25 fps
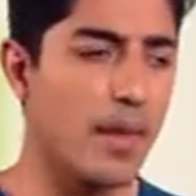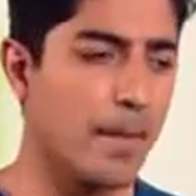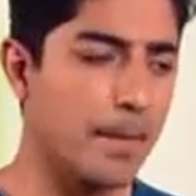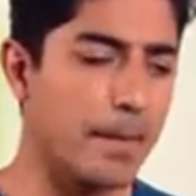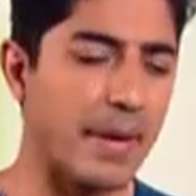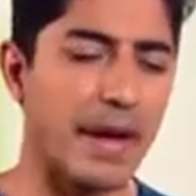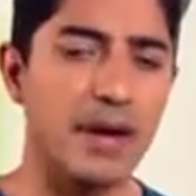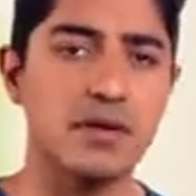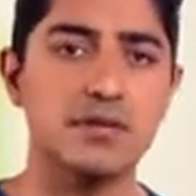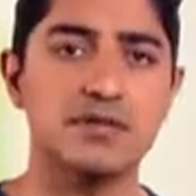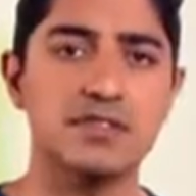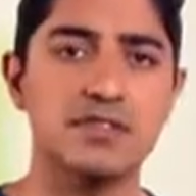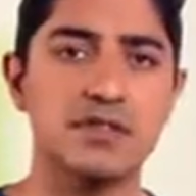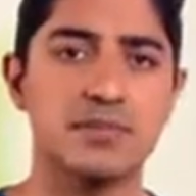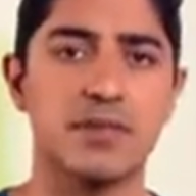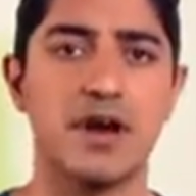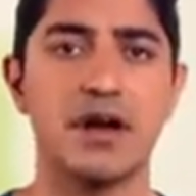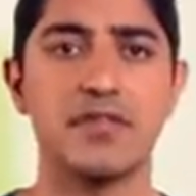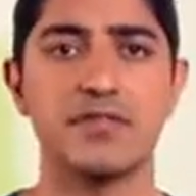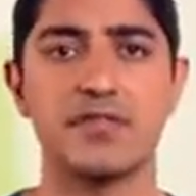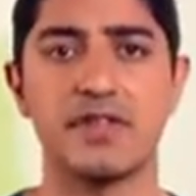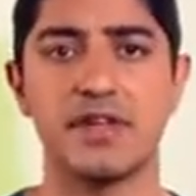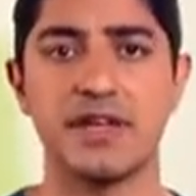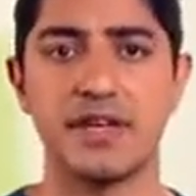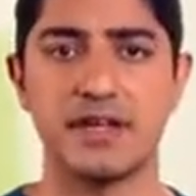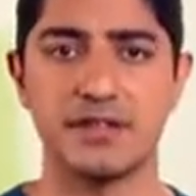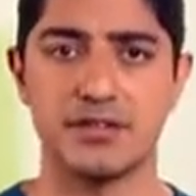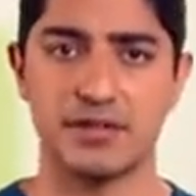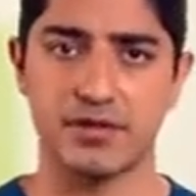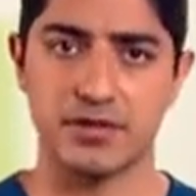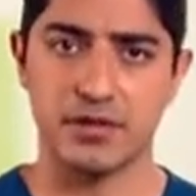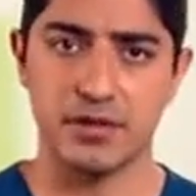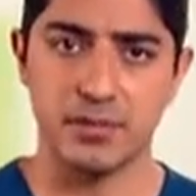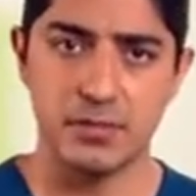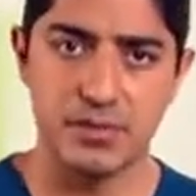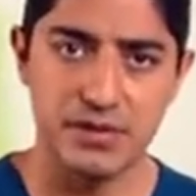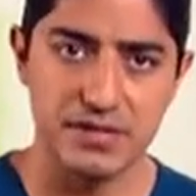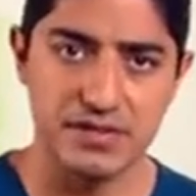Bounce them off the
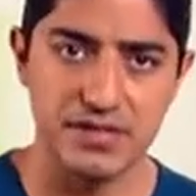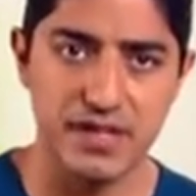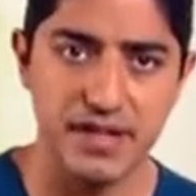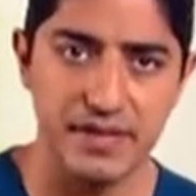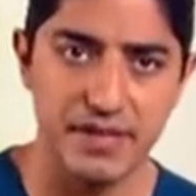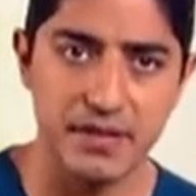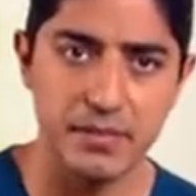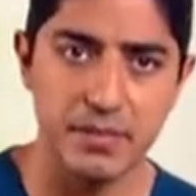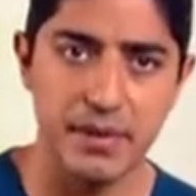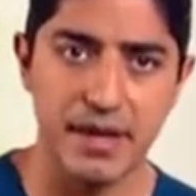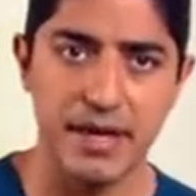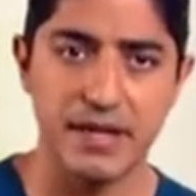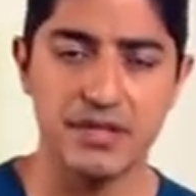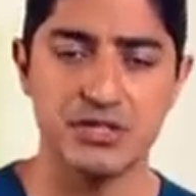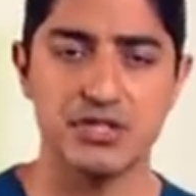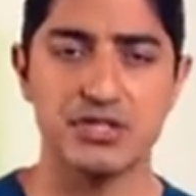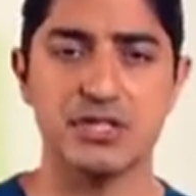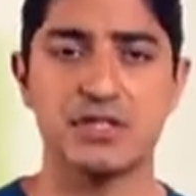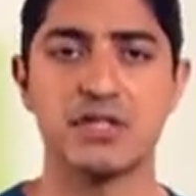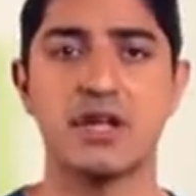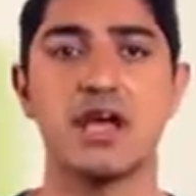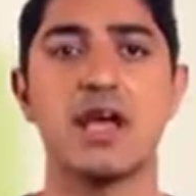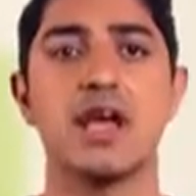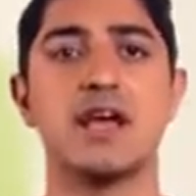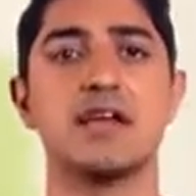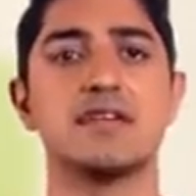intern. Present the patient.